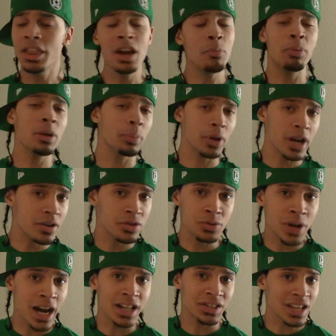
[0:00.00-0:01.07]
There are people here in the
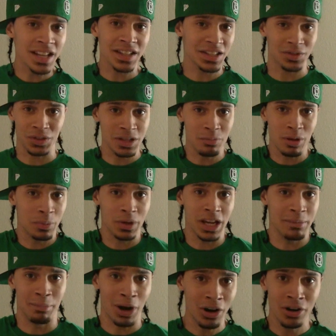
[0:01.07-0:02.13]
United States that have seen people
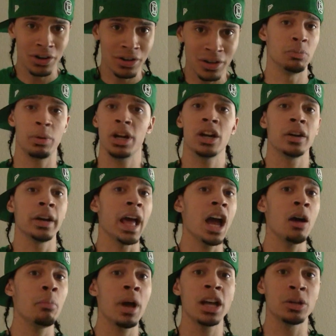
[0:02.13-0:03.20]
get murdered. Depending on
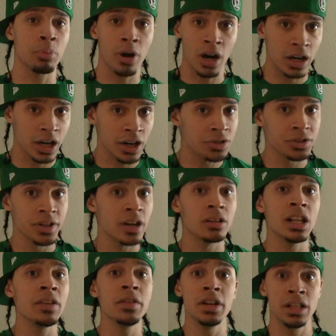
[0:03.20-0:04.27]
how bad the part of the country they're
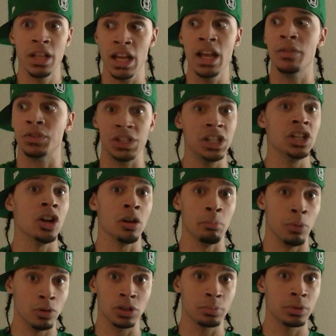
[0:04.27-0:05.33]
living in, they have seen it on
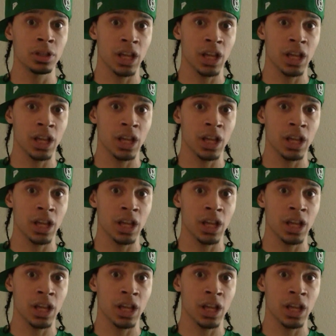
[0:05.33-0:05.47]
multiple